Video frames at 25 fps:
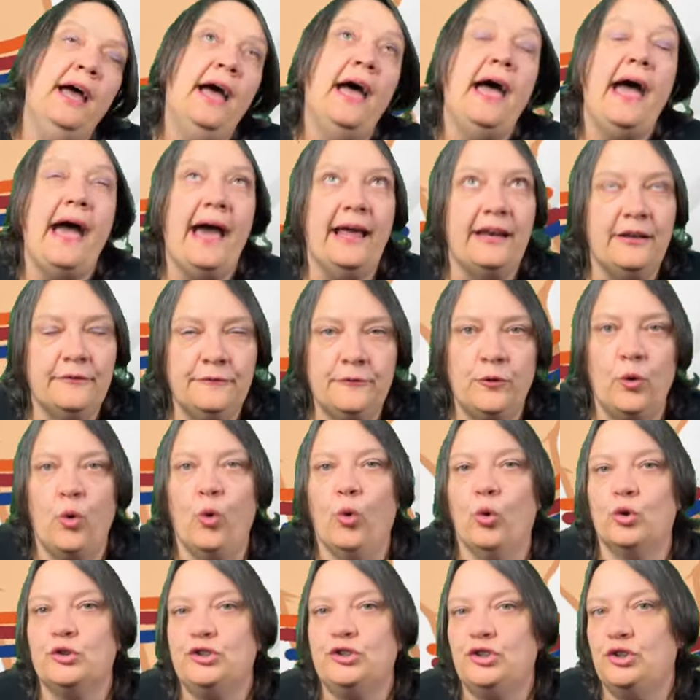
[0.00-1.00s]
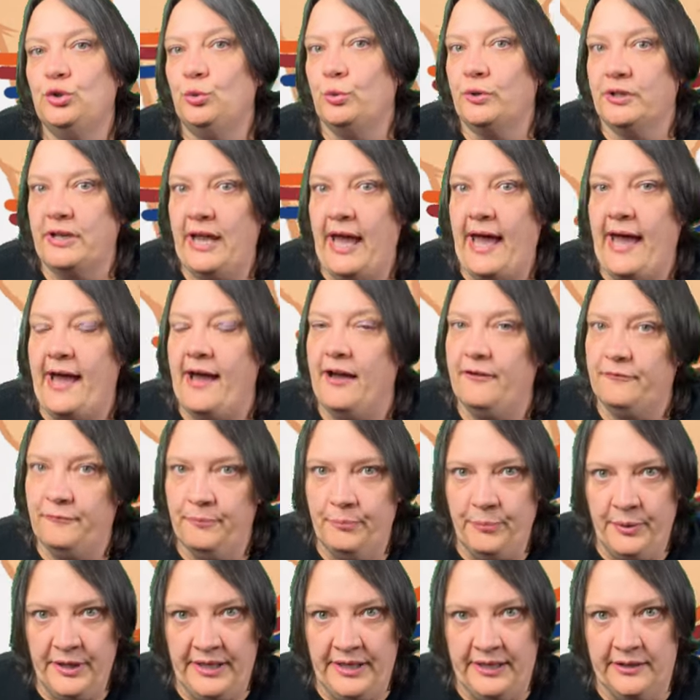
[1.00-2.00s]
And of course, you would have
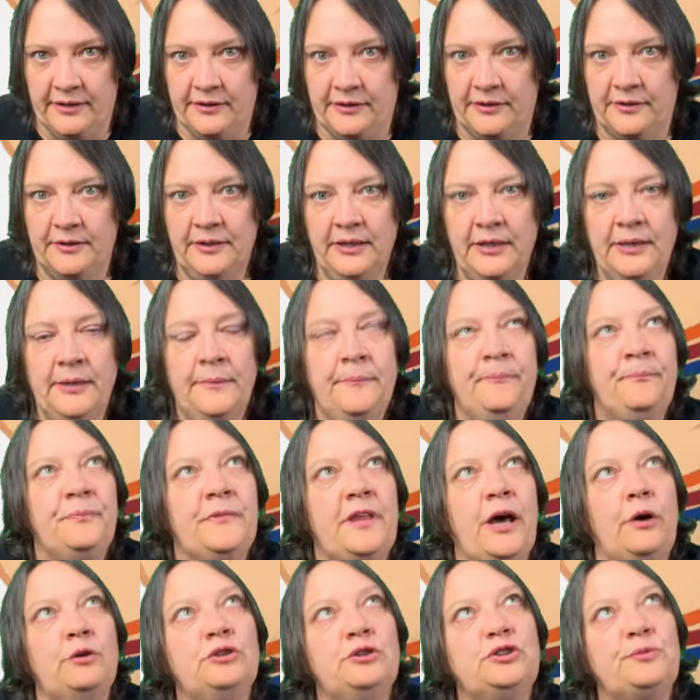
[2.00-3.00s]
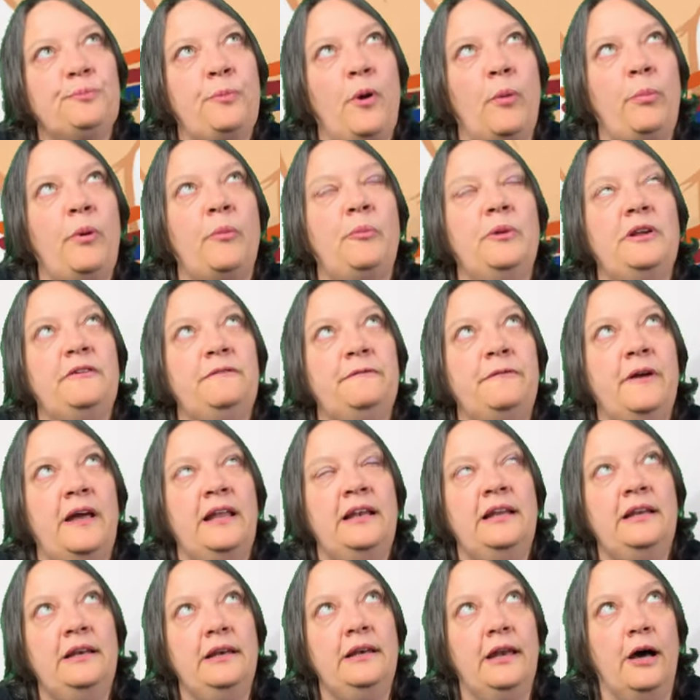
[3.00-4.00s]
beer, though it's probably
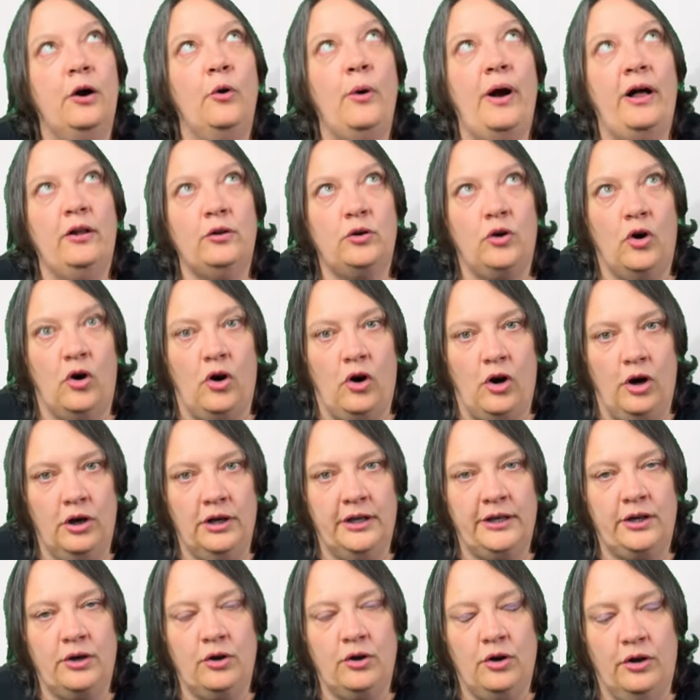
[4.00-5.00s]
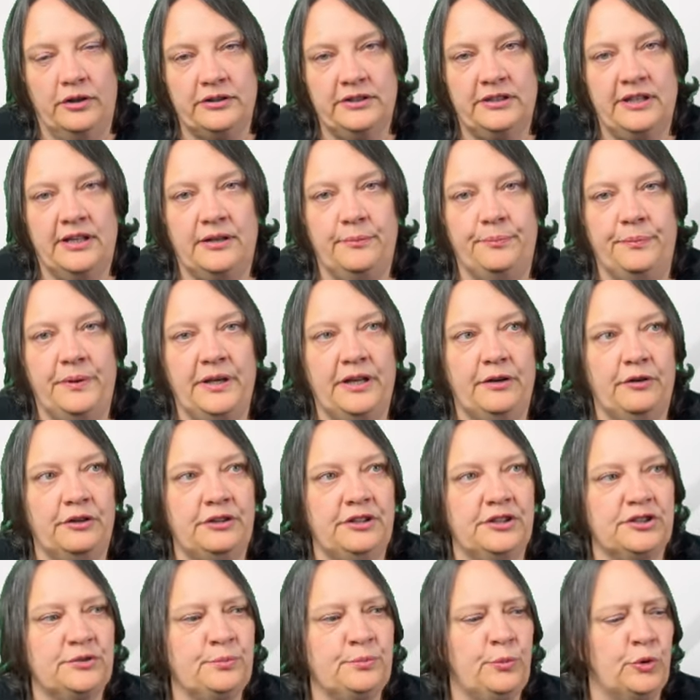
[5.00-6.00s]
fairly low alcoholic content beer at
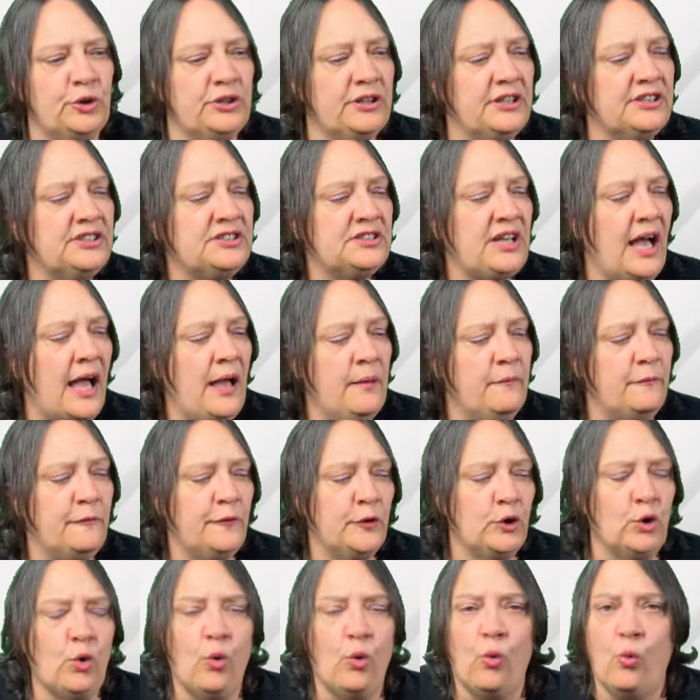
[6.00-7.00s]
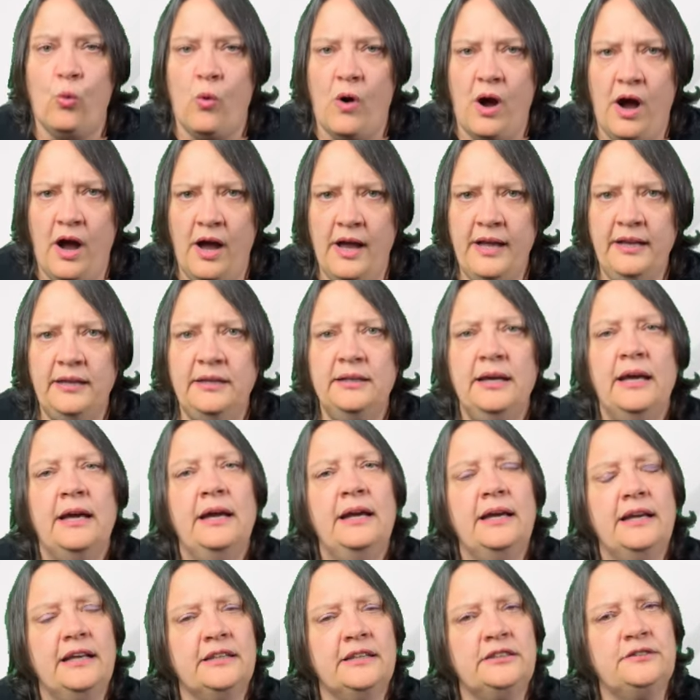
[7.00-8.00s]
this point. The same for your wine.
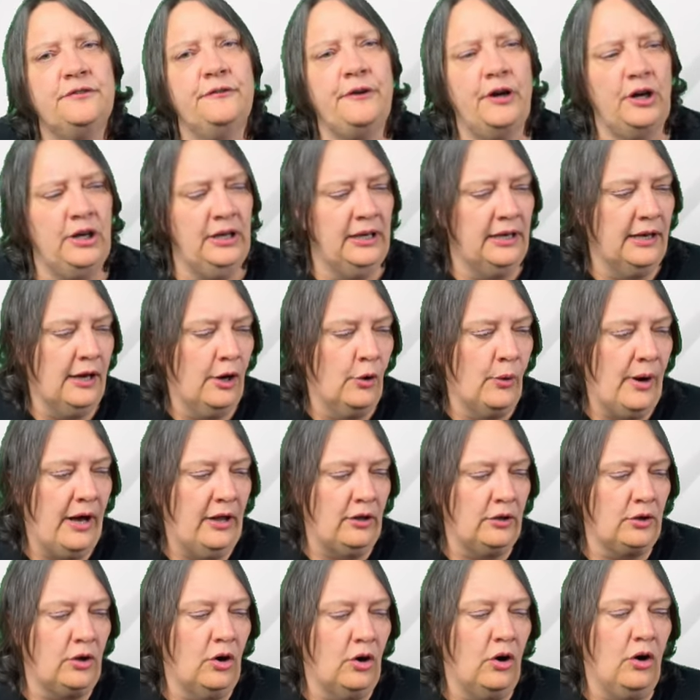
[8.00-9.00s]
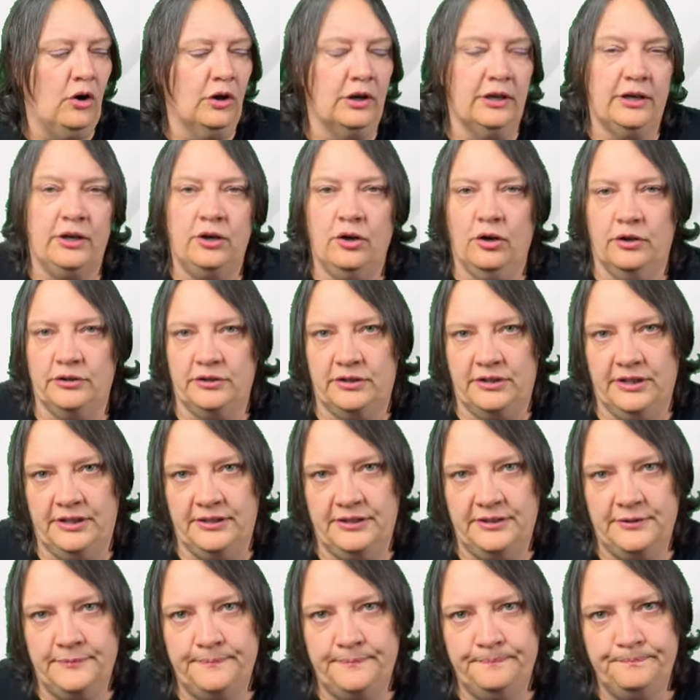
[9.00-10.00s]
It's very low alcoholic content.